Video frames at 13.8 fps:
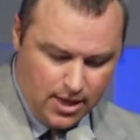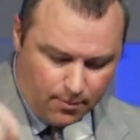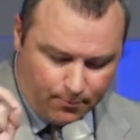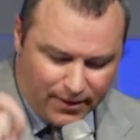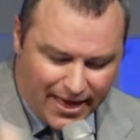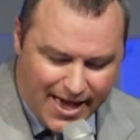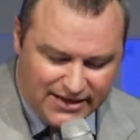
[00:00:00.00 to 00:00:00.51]

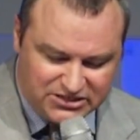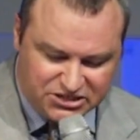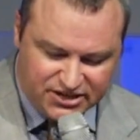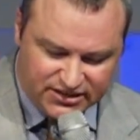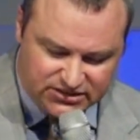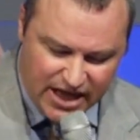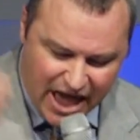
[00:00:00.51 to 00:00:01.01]
Blessed
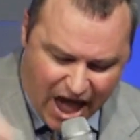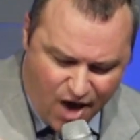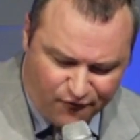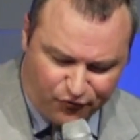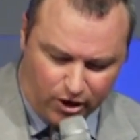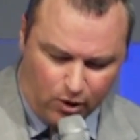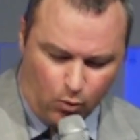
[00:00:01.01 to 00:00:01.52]
is
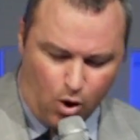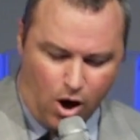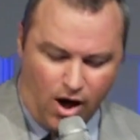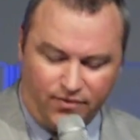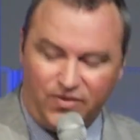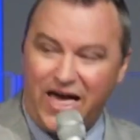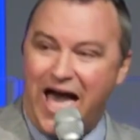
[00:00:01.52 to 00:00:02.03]

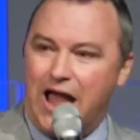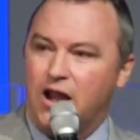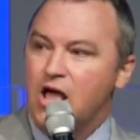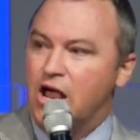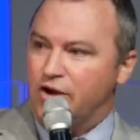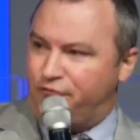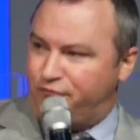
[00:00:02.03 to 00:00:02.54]
everyone that